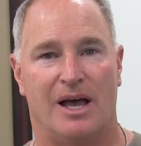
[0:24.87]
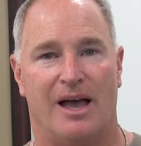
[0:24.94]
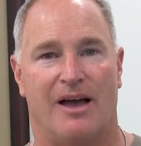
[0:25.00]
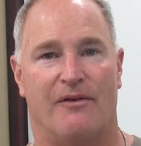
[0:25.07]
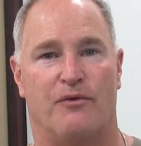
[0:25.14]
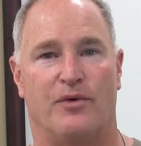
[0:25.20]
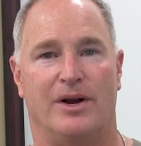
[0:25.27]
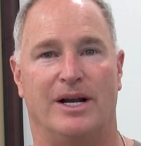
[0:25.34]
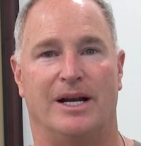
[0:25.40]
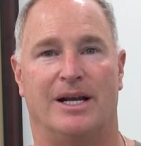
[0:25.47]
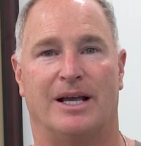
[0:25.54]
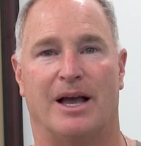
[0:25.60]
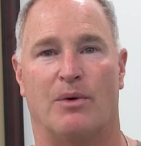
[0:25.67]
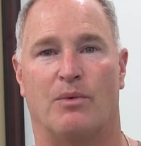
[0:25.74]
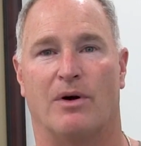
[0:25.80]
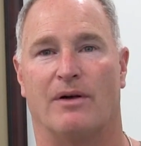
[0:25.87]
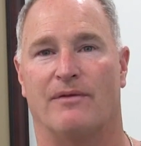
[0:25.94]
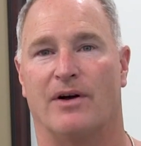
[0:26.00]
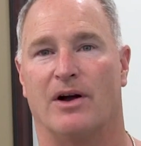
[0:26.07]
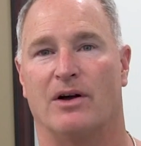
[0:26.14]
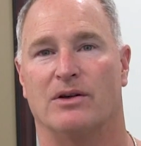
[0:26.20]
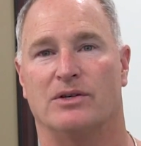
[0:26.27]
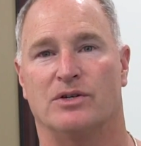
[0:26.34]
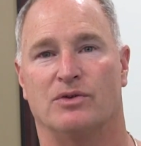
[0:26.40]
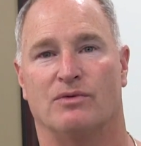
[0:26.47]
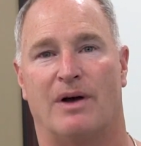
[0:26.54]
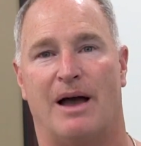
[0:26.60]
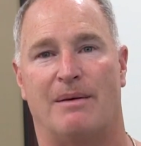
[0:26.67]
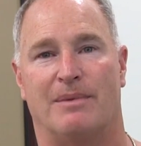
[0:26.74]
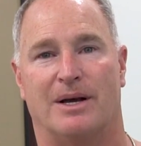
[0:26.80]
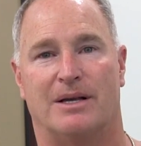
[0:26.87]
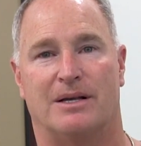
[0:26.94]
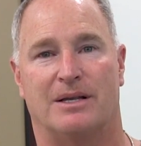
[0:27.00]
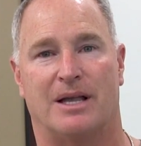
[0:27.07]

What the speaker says: If we need to get one of our ceramic